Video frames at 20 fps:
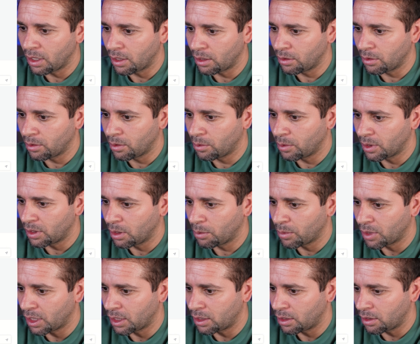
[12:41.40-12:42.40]
I don't know what
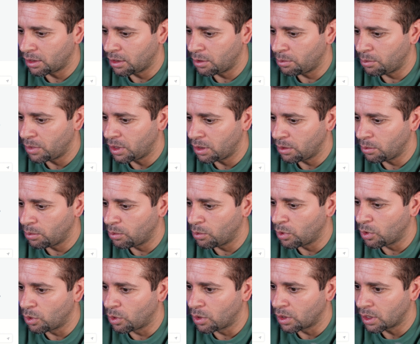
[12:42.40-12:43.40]
I'm writing. Give me
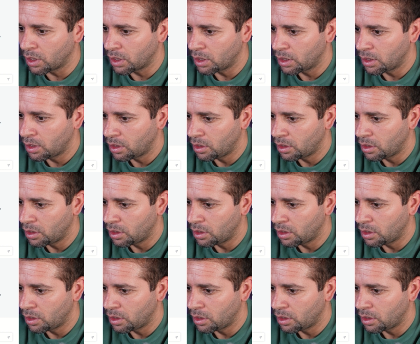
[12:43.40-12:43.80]
more